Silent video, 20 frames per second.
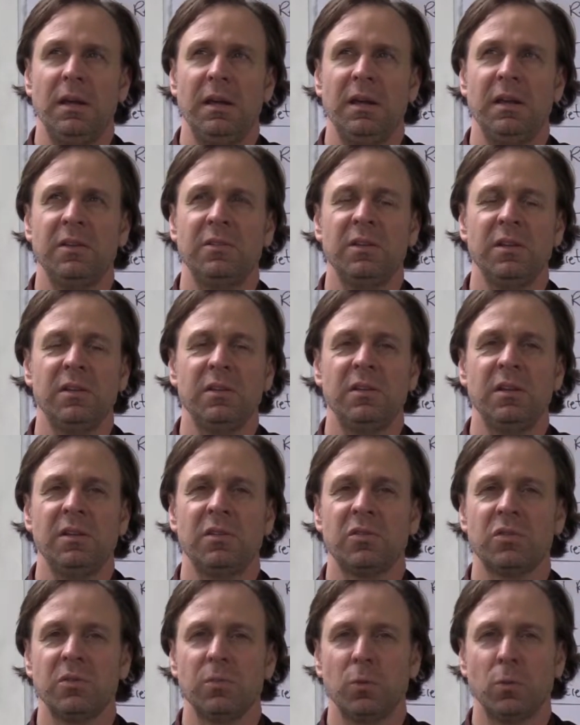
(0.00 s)
Is it
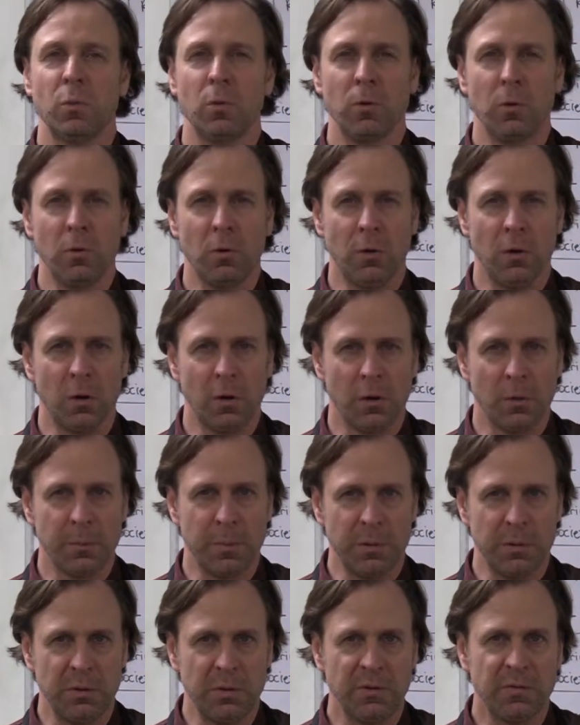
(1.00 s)
this
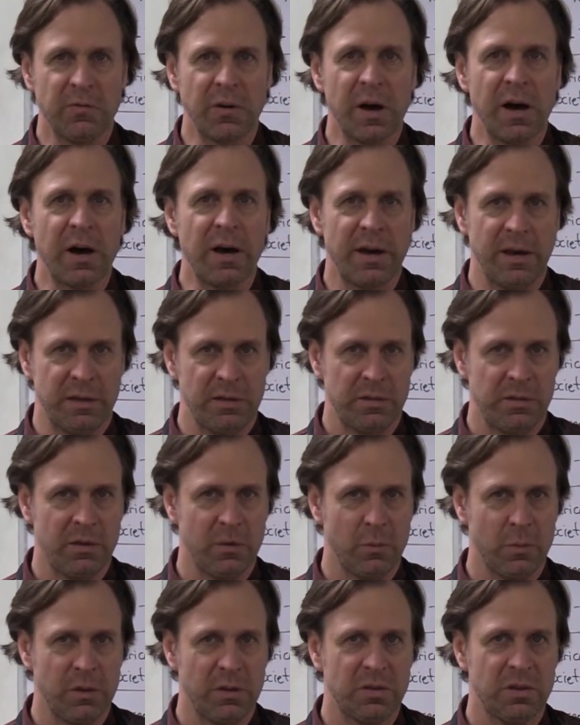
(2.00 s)
rural-urban divide
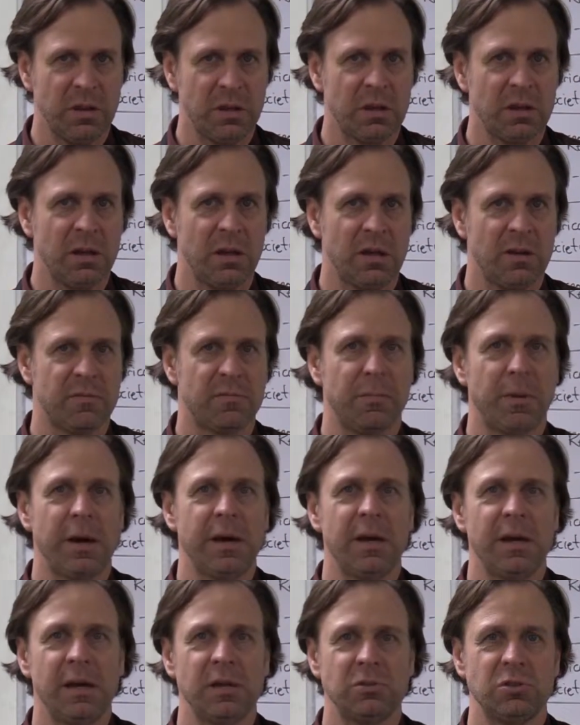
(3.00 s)
that we think of
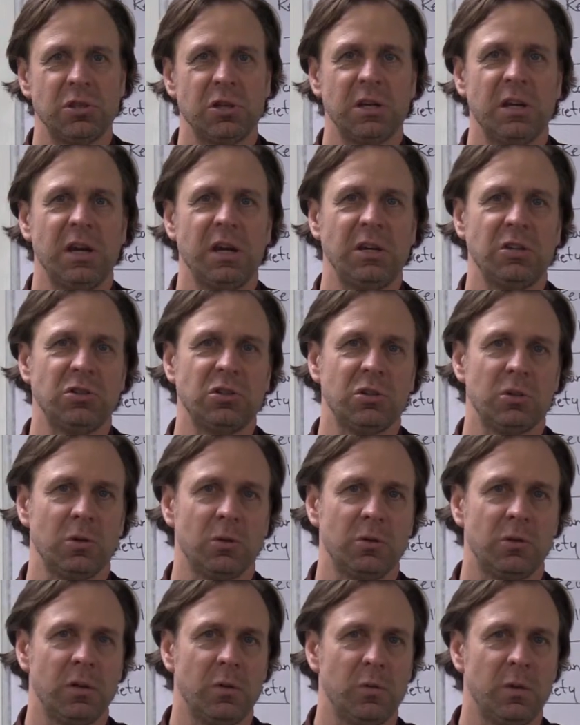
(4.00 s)
by education
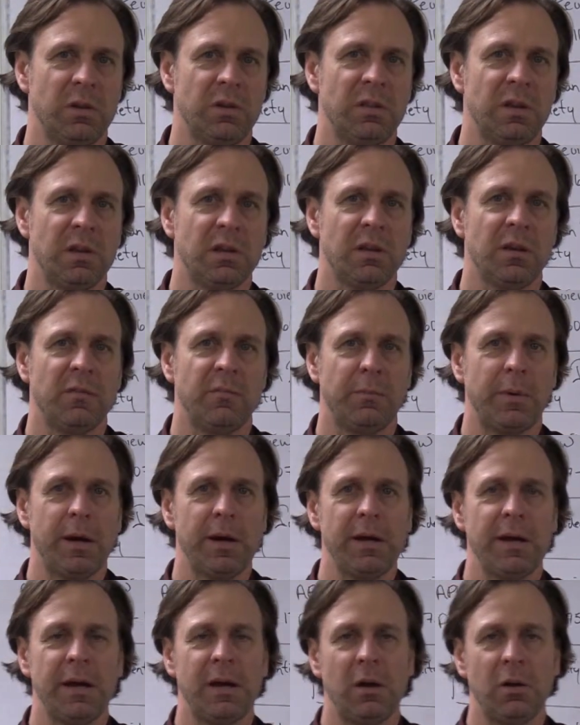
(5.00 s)
or that we think of
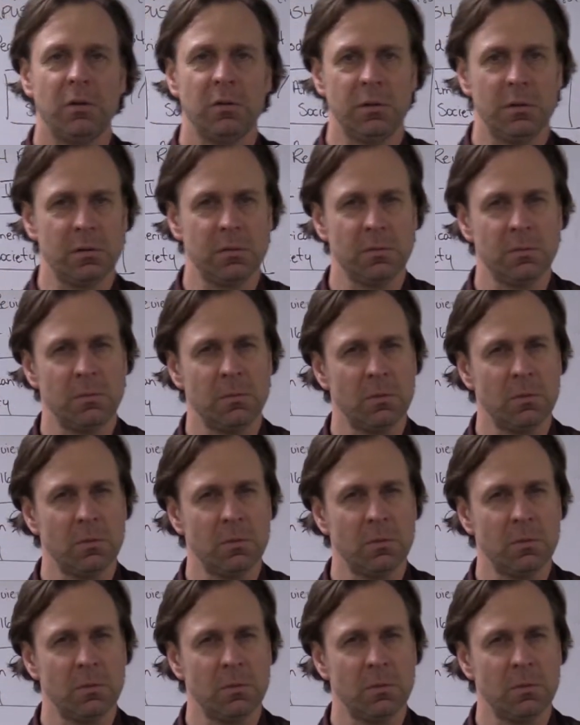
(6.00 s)
by outlook?